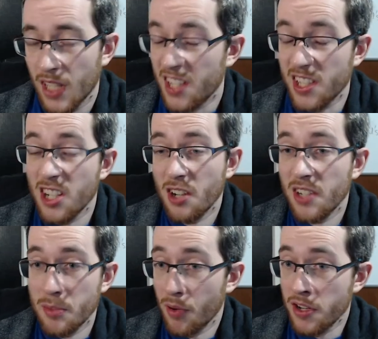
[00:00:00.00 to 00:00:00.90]
Actually, you don't
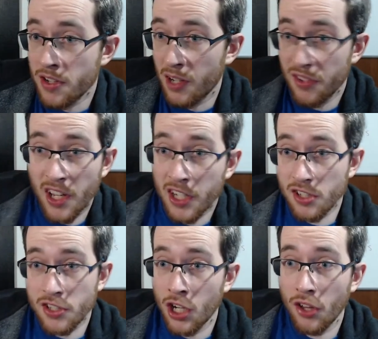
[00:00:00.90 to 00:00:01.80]
need to brace yourselves. I can
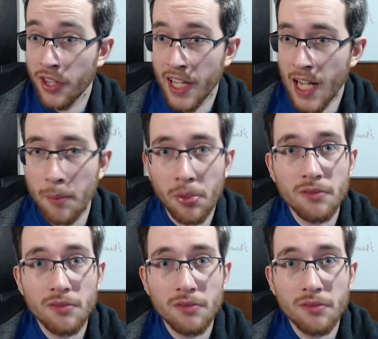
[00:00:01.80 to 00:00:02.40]
just cut the gap.